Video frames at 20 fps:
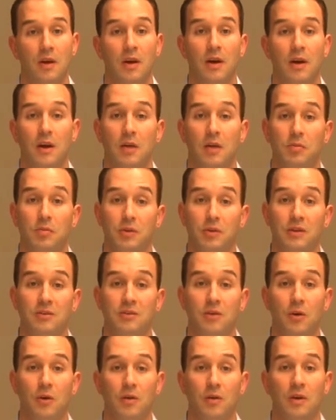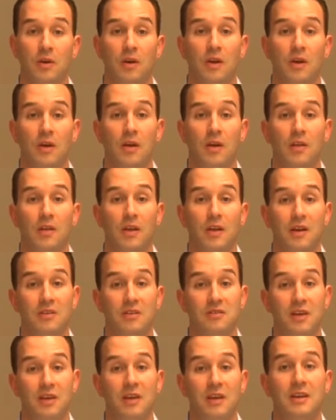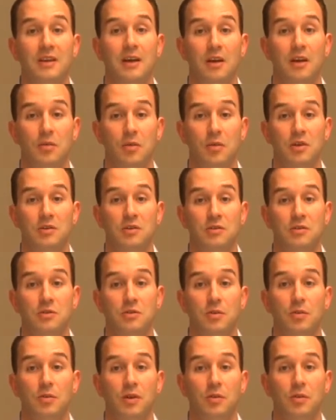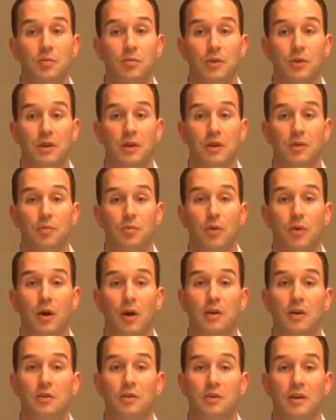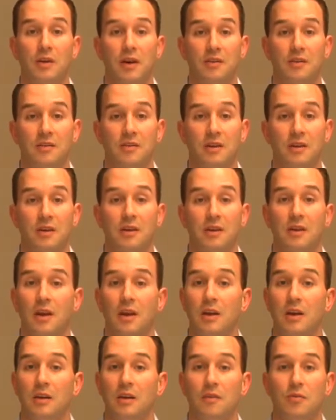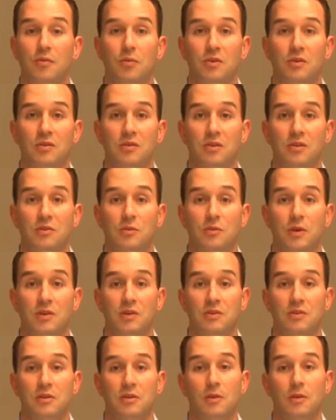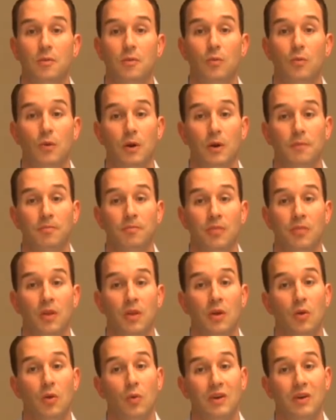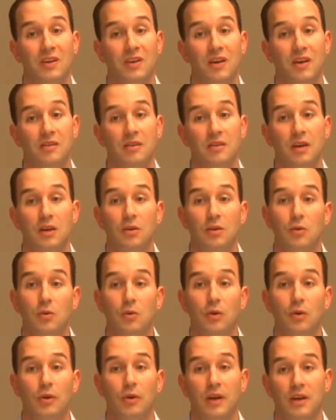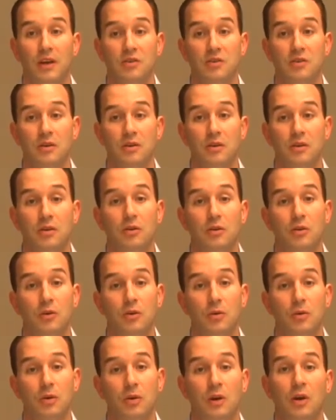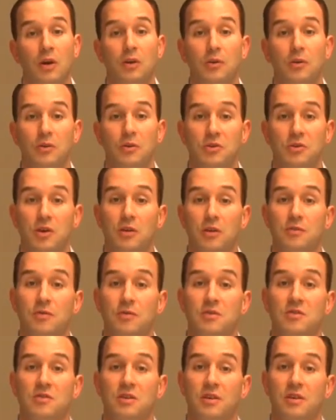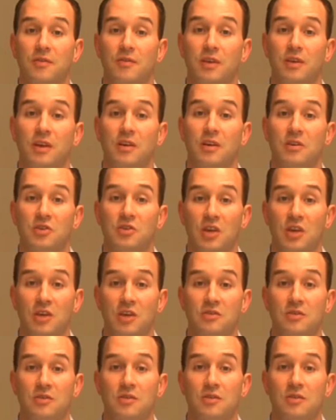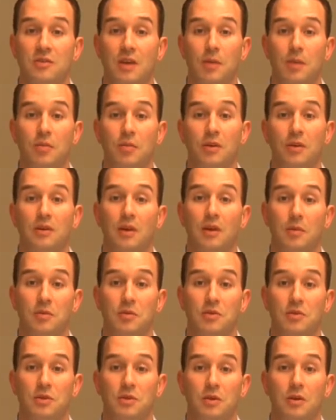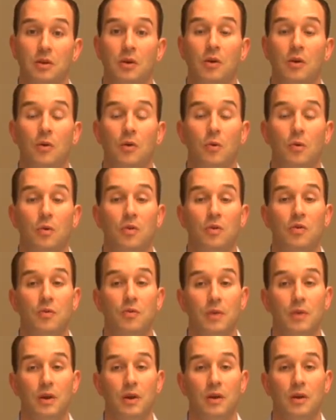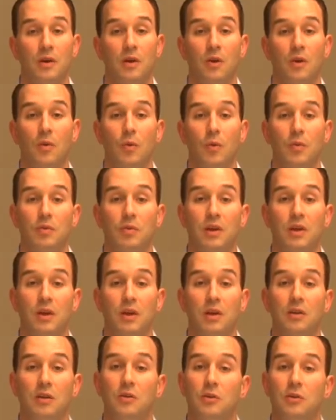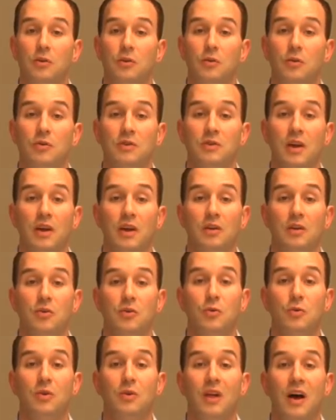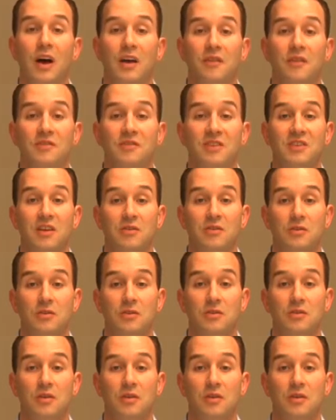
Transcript: And please note that a site calibration should be completed prior to testing in any of three situations. 1. When testing a new location. 2. To adjust for significant changes in sampling temperature. Or 3. When beginning to use a new lot of sensors.